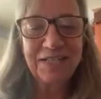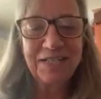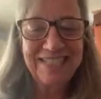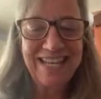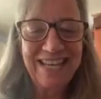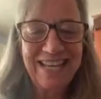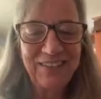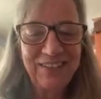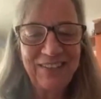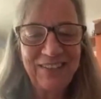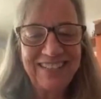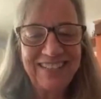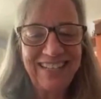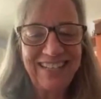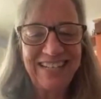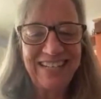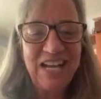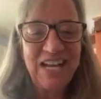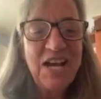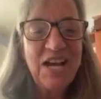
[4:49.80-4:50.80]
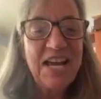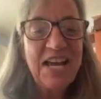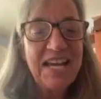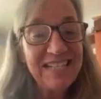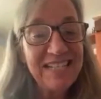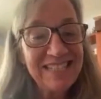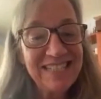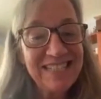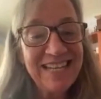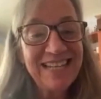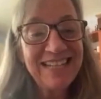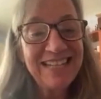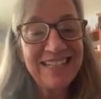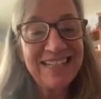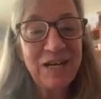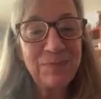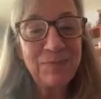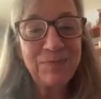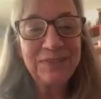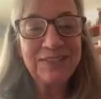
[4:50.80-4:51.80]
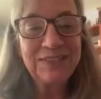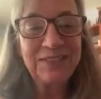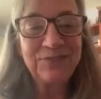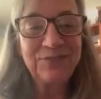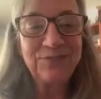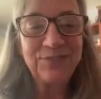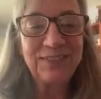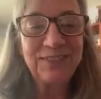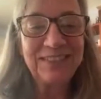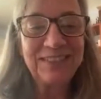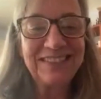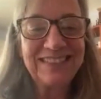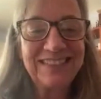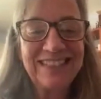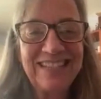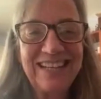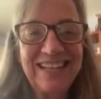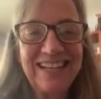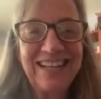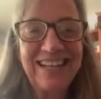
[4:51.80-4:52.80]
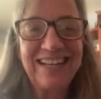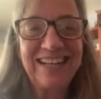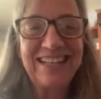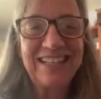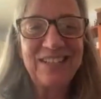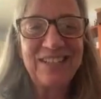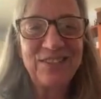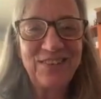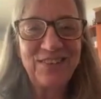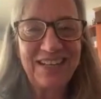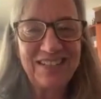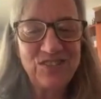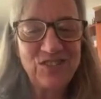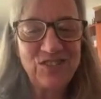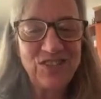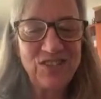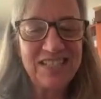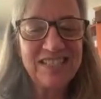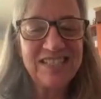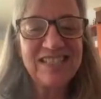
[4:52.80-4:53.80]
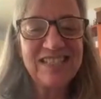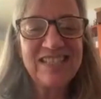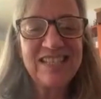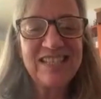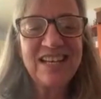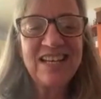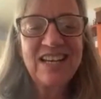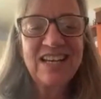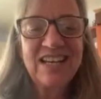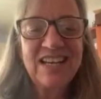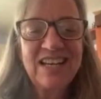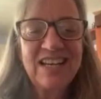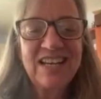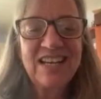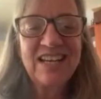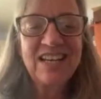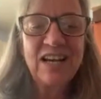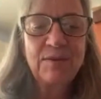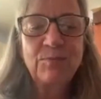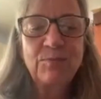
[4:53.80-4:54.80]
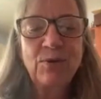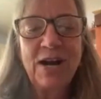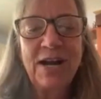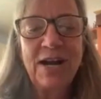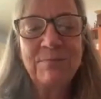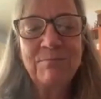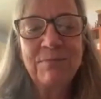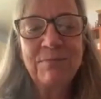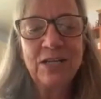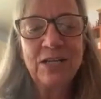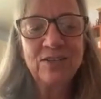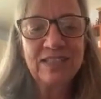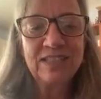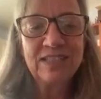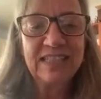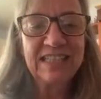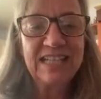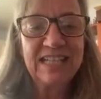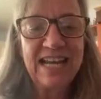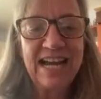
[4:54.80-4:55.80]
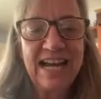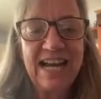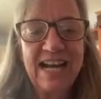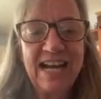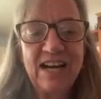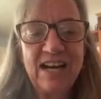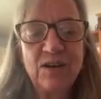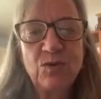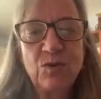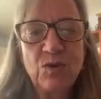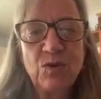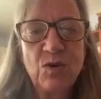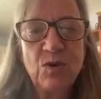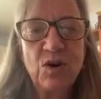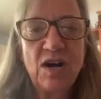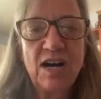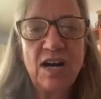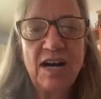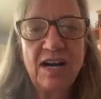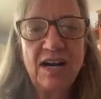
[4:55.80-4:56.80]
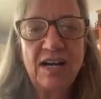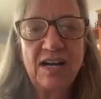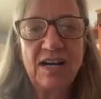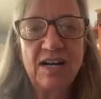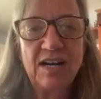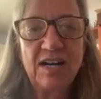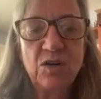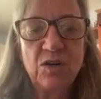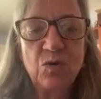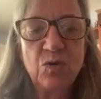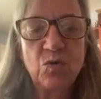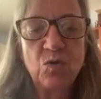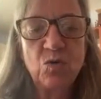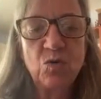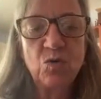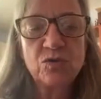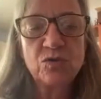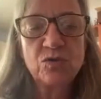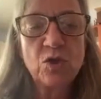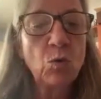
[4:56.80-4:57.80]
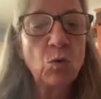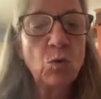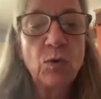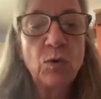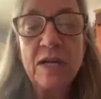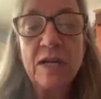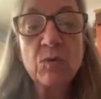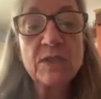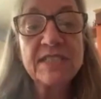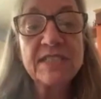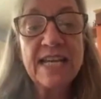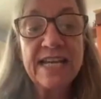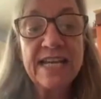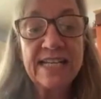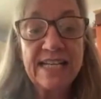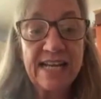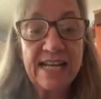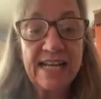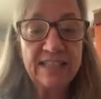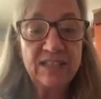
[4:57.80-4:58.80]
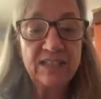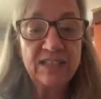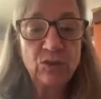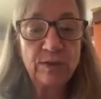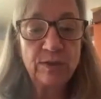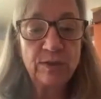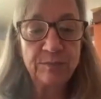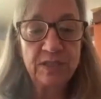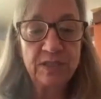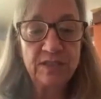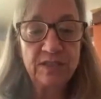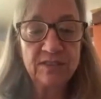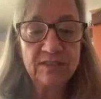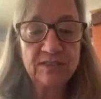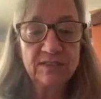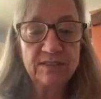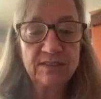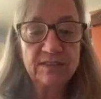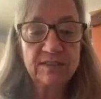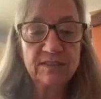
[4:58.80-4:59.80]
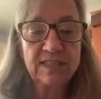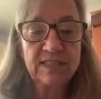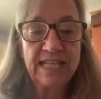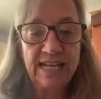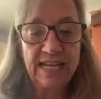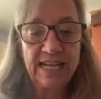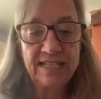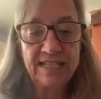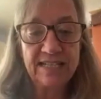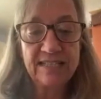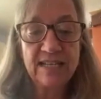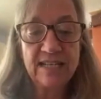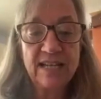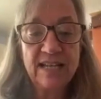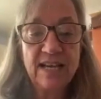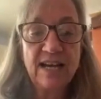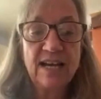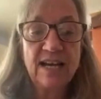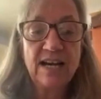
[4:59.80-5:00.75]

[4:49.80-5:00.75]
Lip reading: does it look like? It's had a couple different iterations. Primarily now, so we will take any criminal case